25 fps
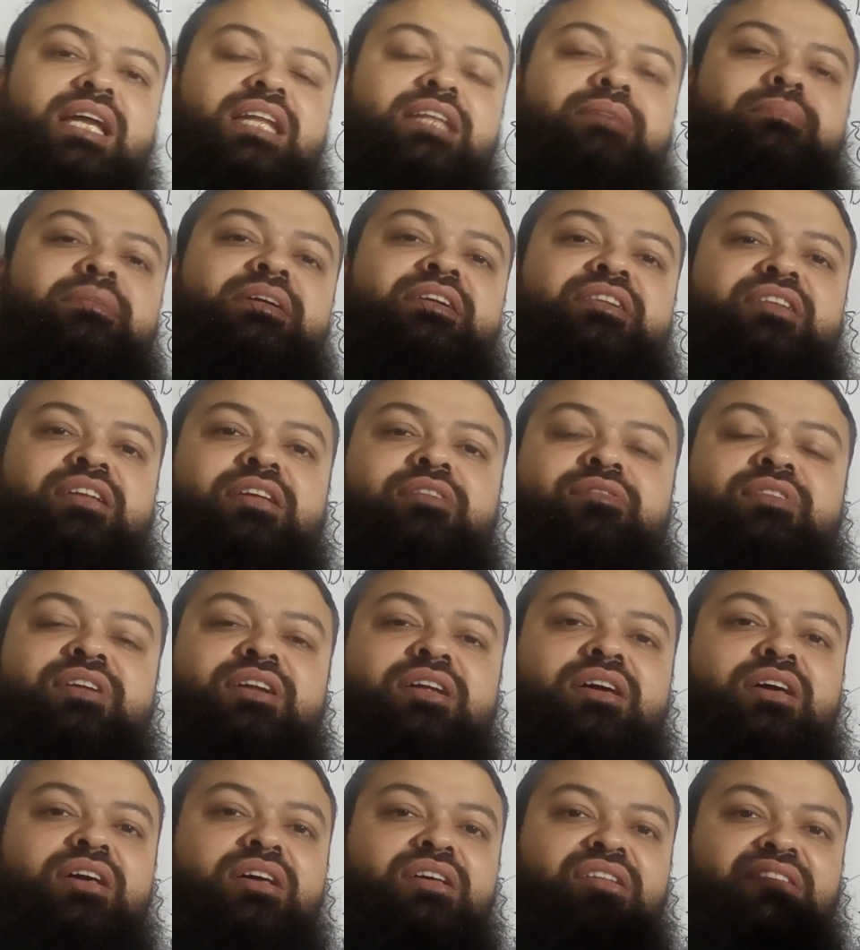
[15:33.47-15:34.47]
elementary
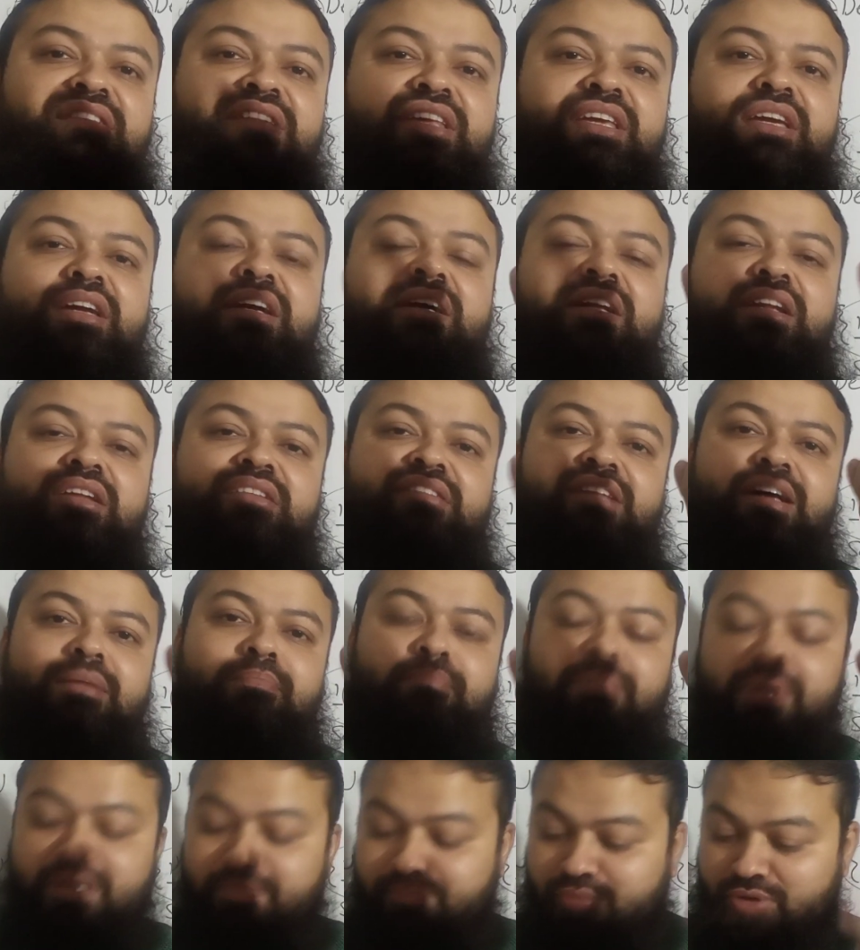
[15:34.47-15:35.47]
event, single
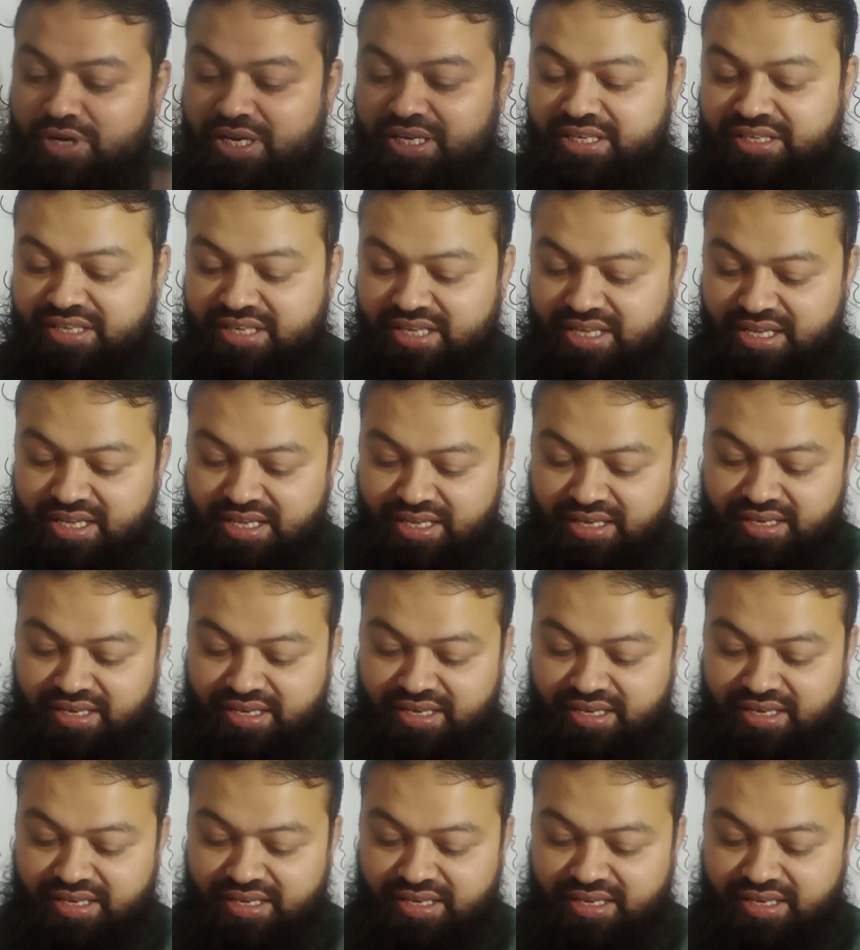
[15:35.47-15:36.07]
sample point.